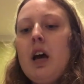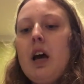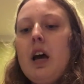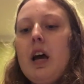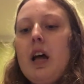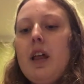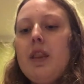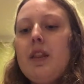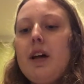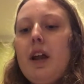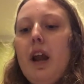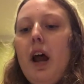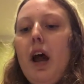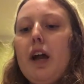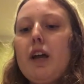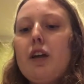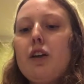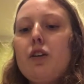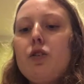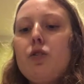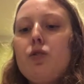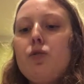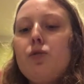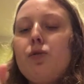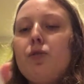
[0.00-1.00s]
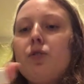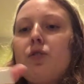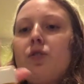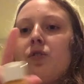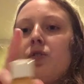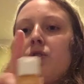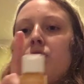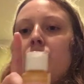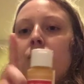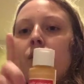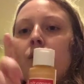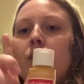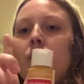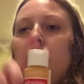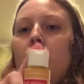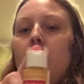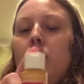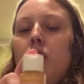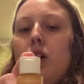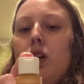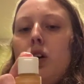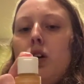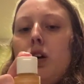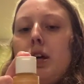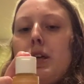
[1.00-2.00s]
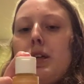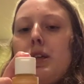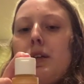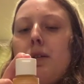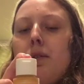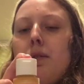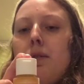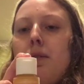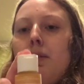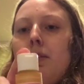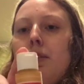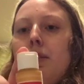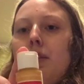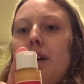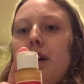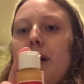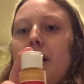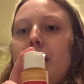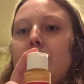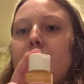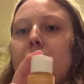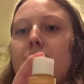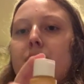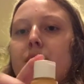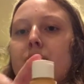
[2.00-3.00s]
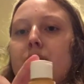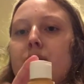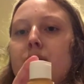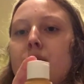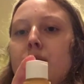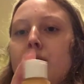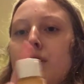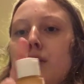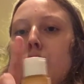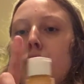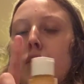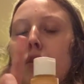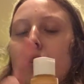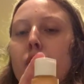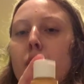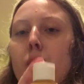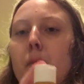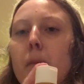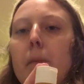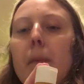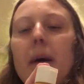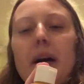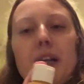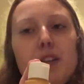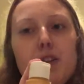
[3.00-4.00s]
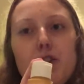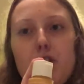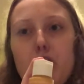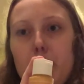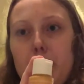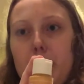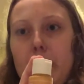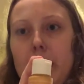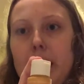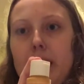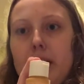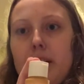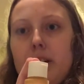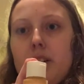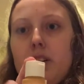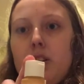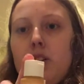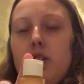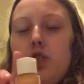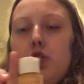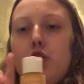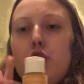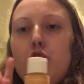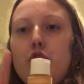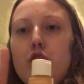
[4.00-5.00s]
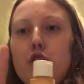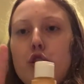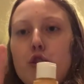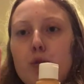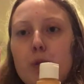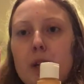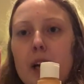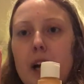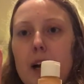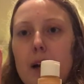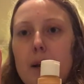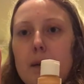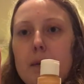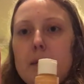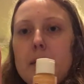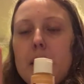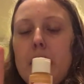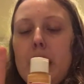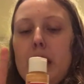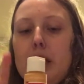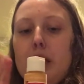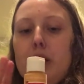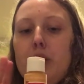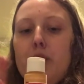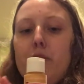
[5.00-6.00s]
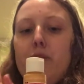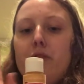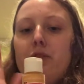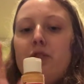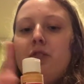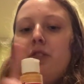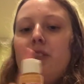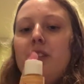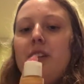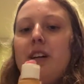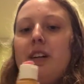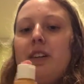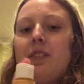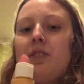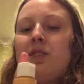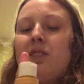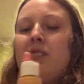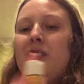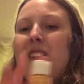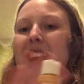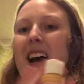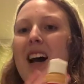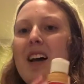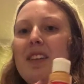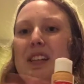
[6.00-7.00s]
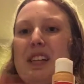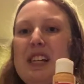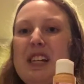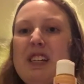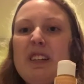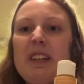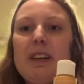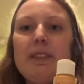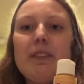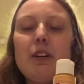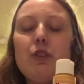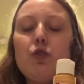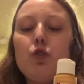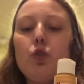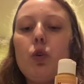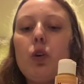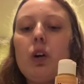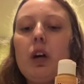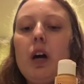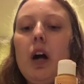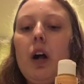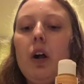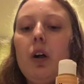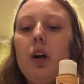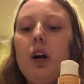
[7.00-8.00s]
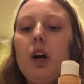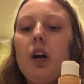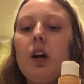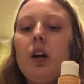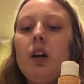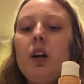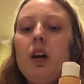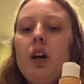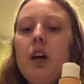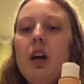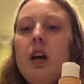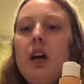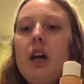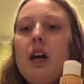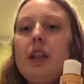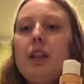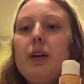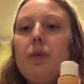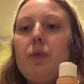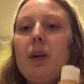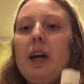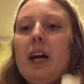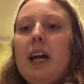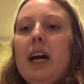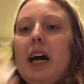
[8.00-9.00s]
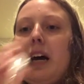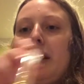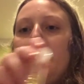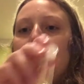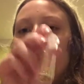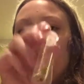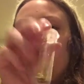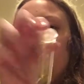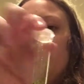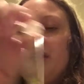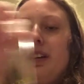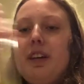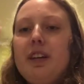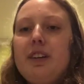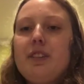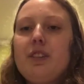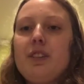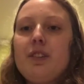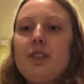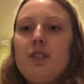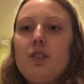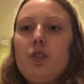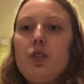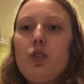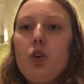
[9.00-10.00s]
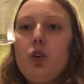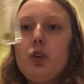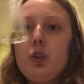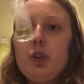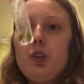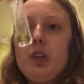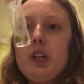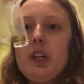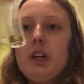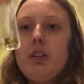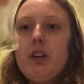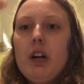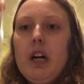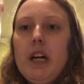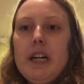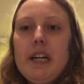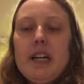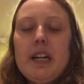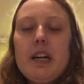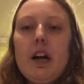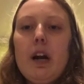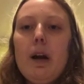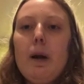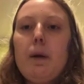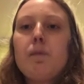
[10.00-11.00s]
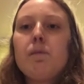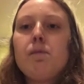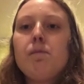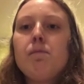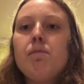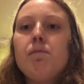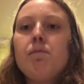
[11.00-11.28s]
and then I used this mustard paint 2 times. I used this as an individual color, and then when I add this gold glitter right here,